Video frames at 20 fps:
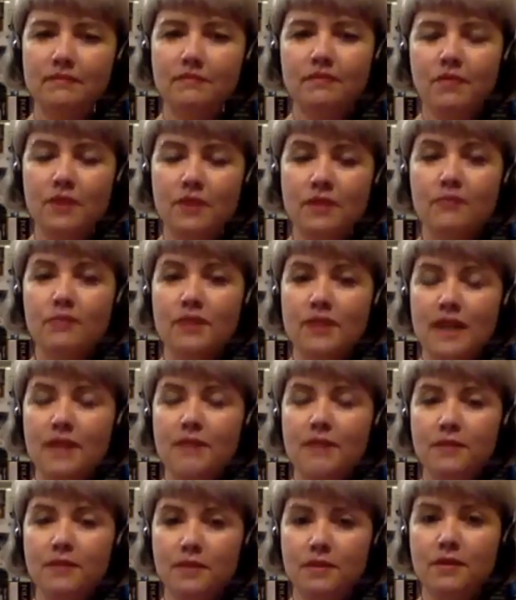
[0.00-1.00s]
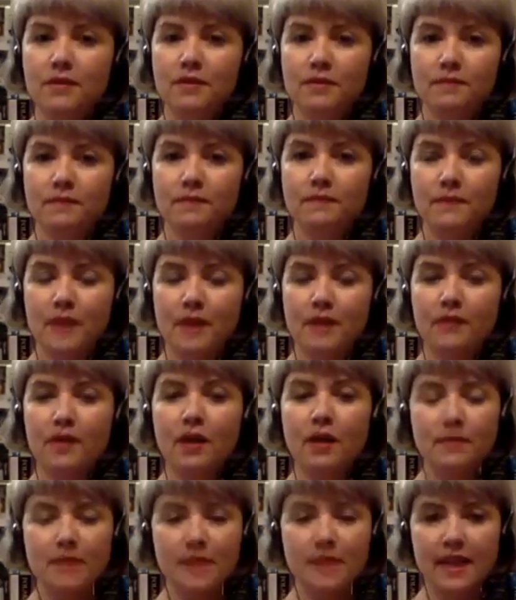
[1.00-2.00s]
was was able to kind of
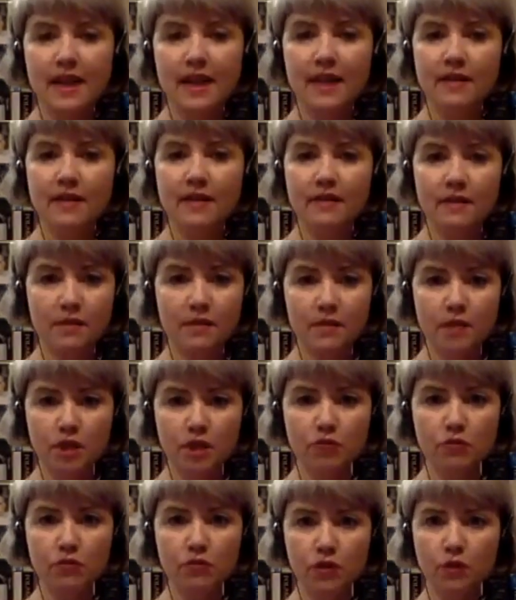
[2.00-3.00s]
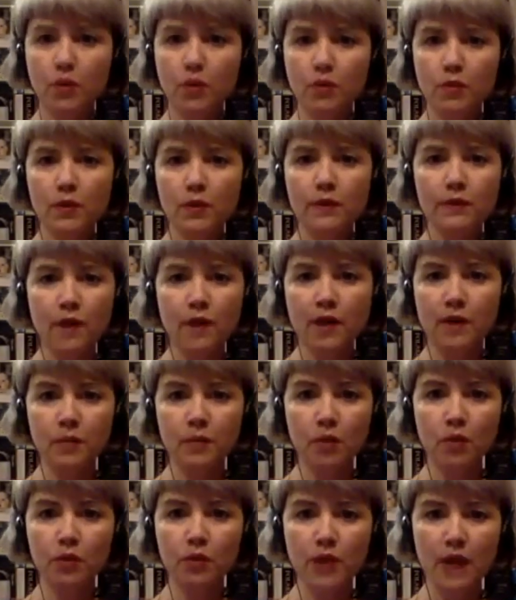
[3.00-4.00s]
come together and i'm sure you'll probably find
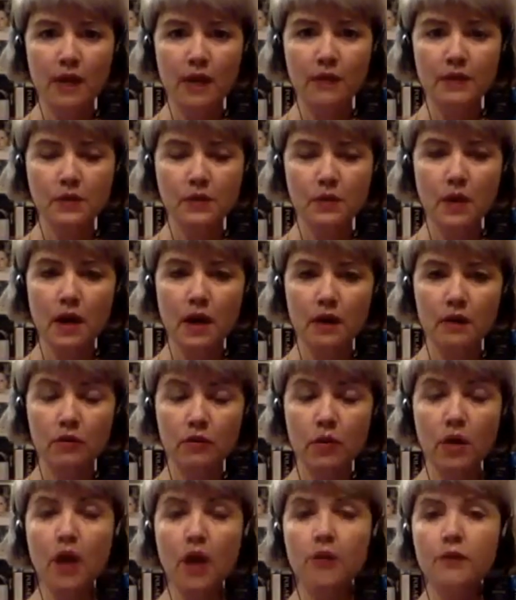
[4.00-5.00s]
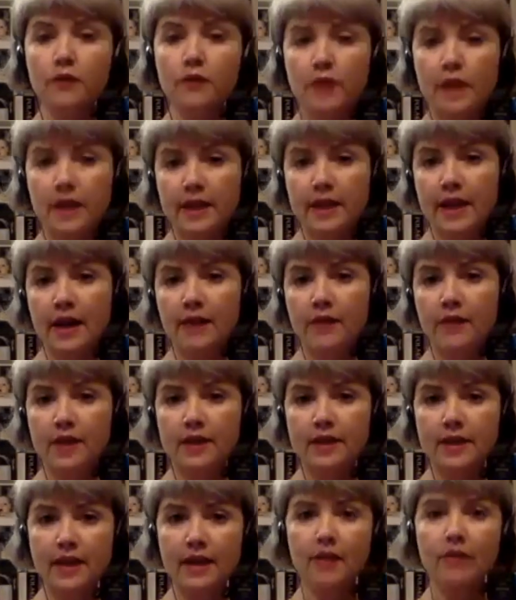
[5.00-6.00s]
more now as well or well, hopefully now yeah. that
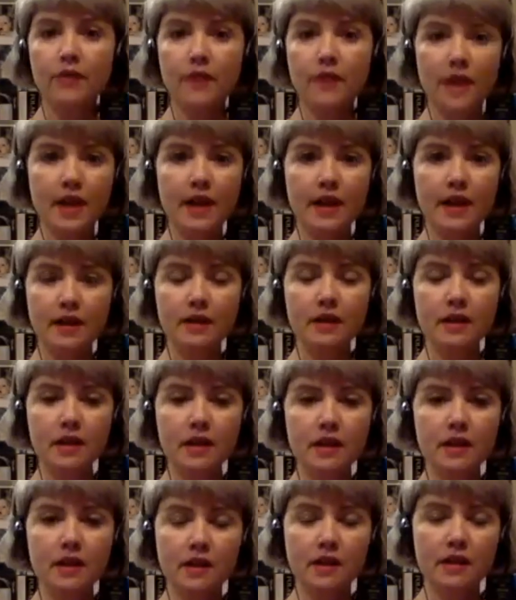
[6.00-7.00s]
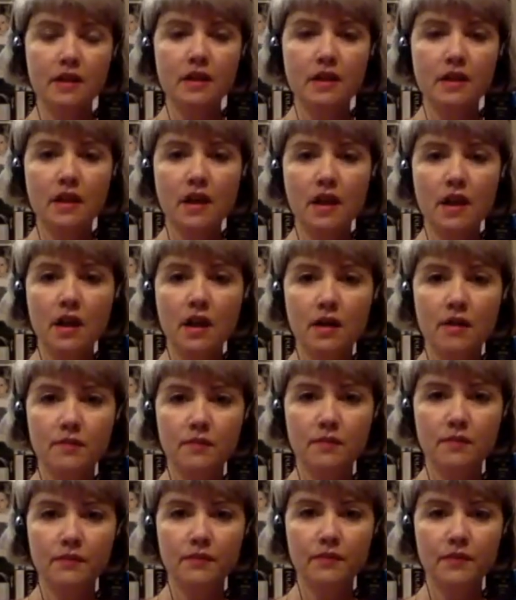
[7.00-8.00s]
it's out there
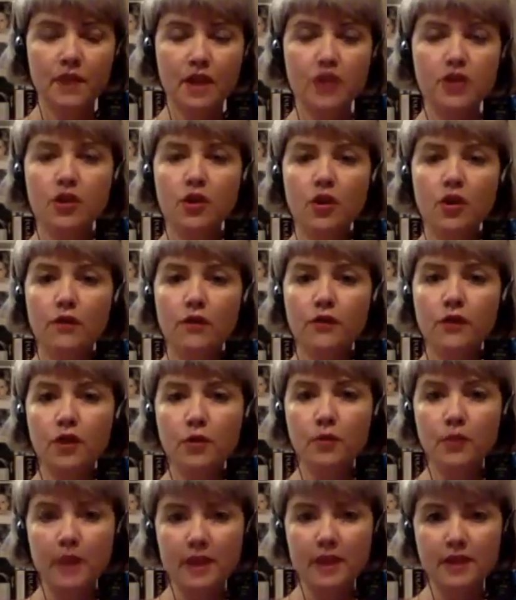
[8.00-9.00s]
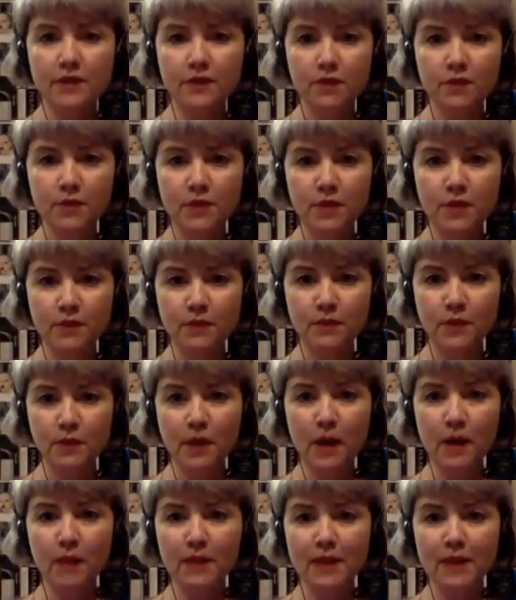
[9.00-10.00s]
um because you got a few bits from the the
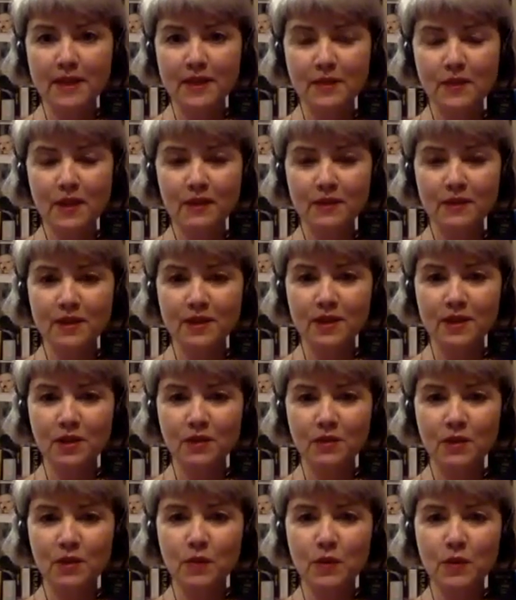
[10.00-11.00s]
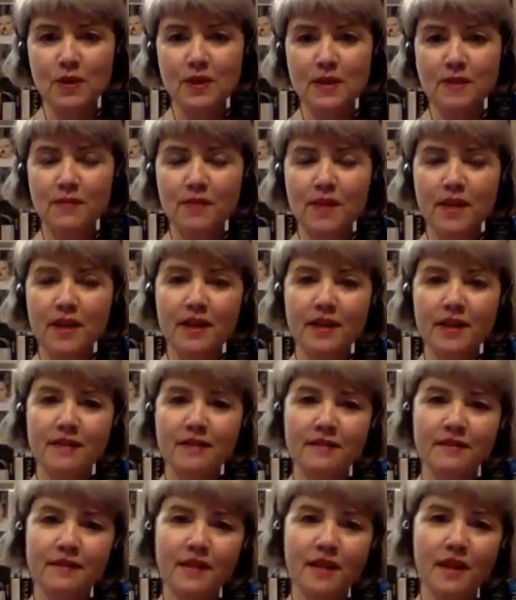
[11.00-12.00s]
public as well didn't you when you put something
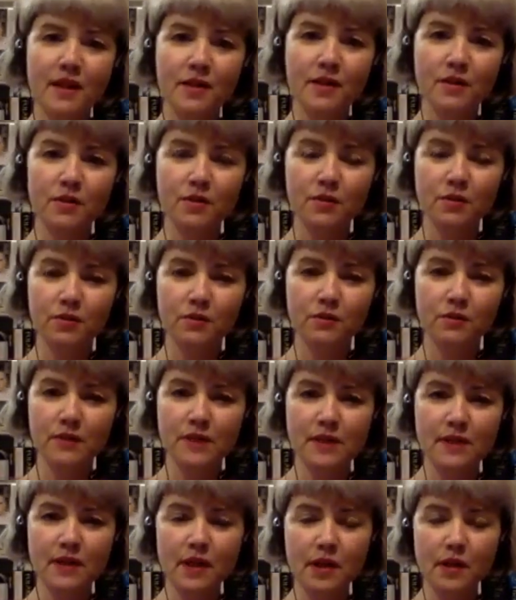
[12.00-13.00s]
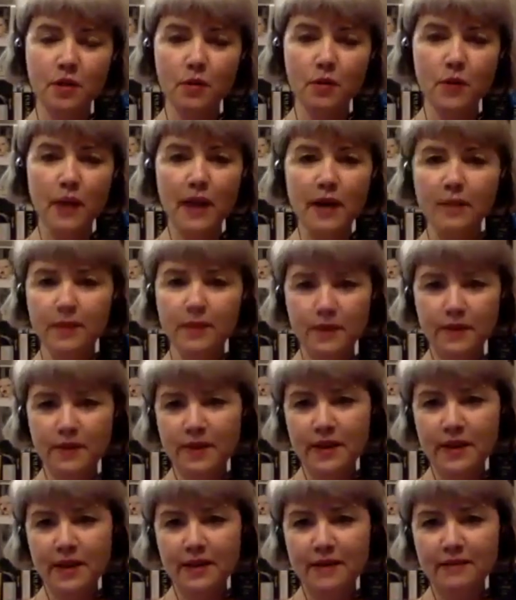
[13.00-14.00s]
in the local is it the local paper
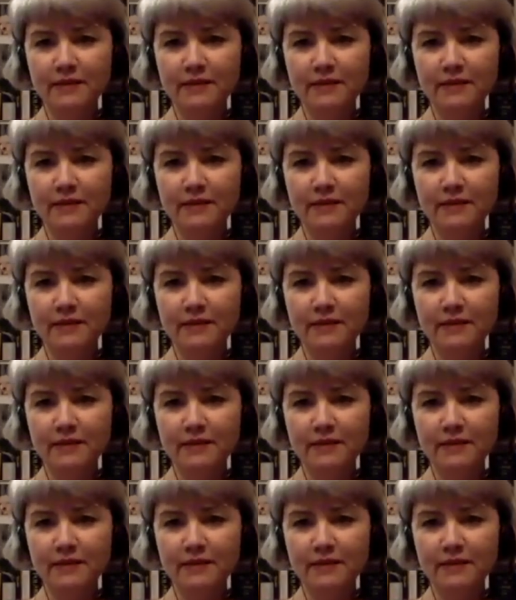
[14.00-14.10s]
and then I